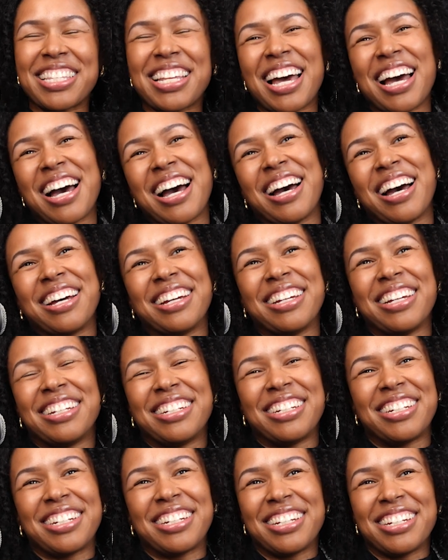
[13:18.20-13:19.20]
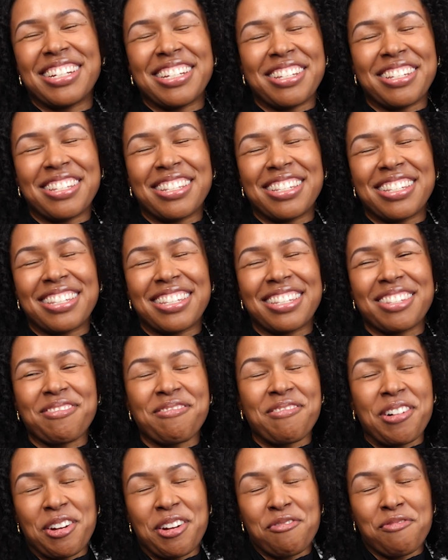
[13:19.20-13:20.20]
and she is
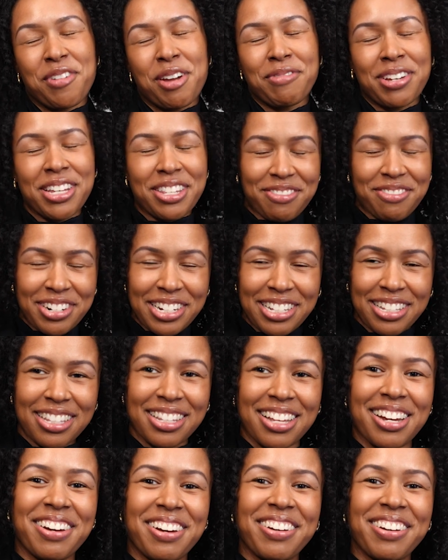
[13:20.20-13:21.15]
one of my best friends.